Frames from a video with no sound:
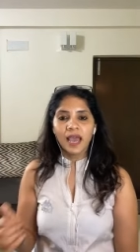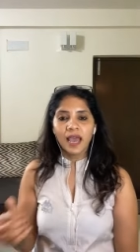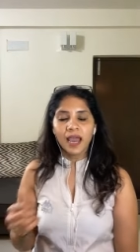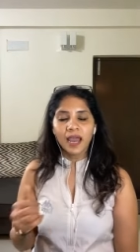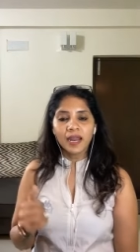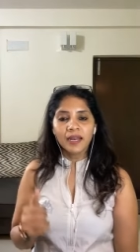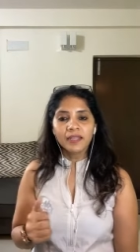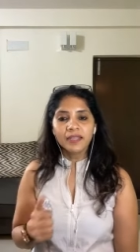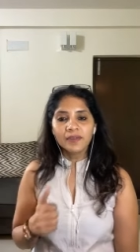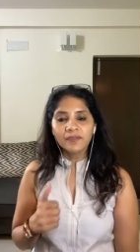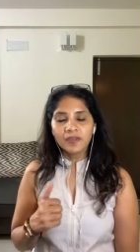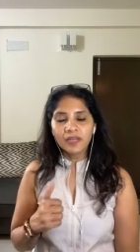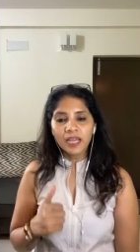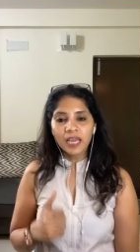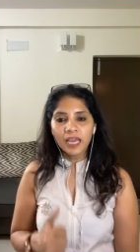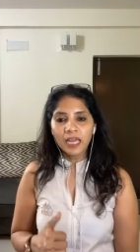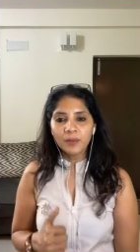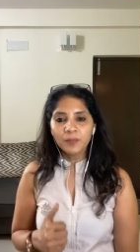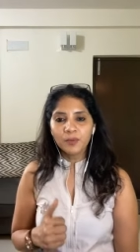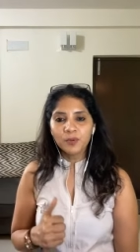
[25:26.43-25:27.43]
and they will
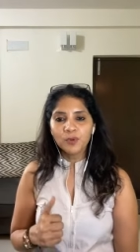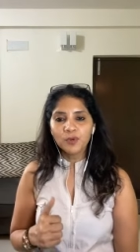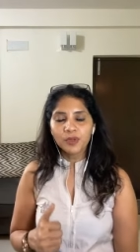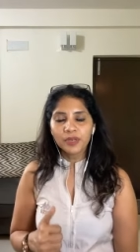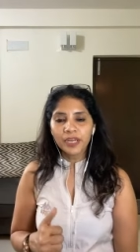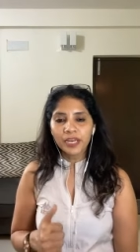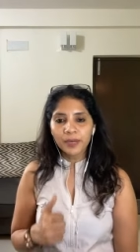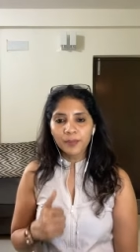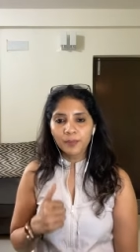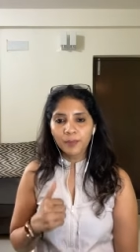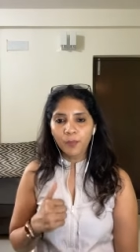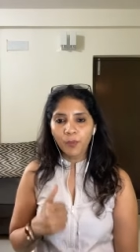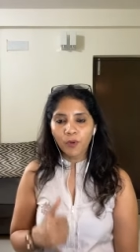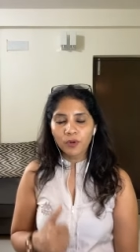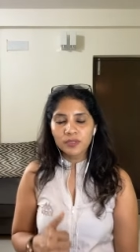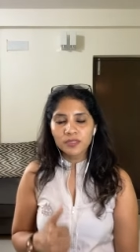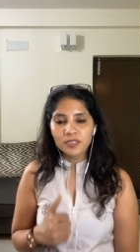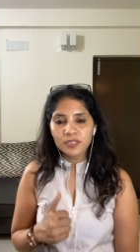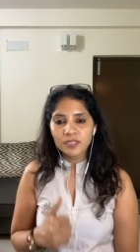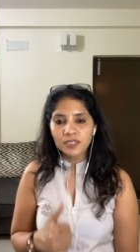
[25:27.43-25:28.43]
help you create
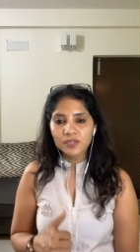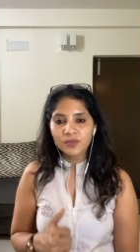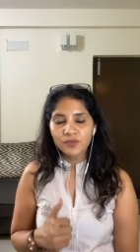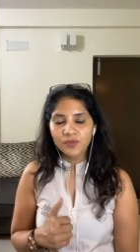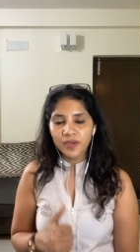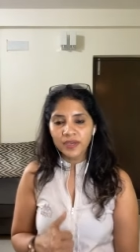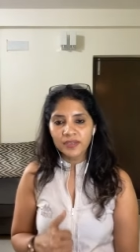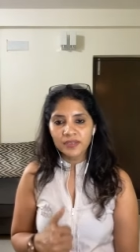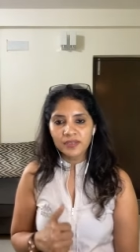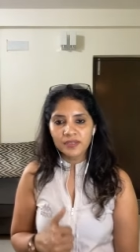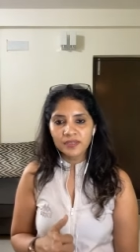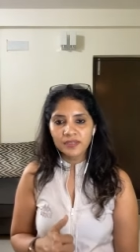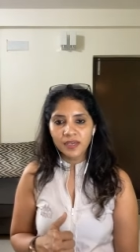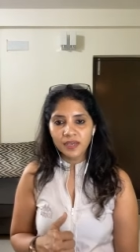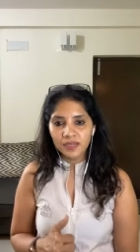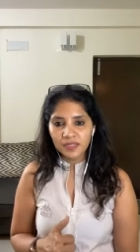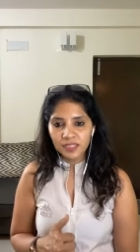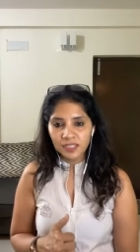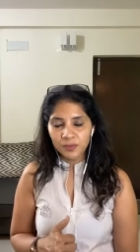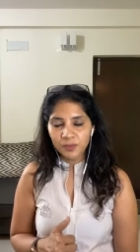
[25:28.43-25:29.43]
positive
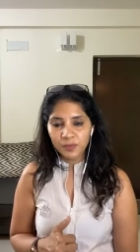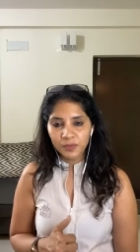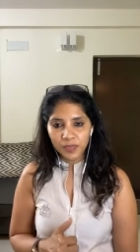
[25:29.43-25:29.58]
exercise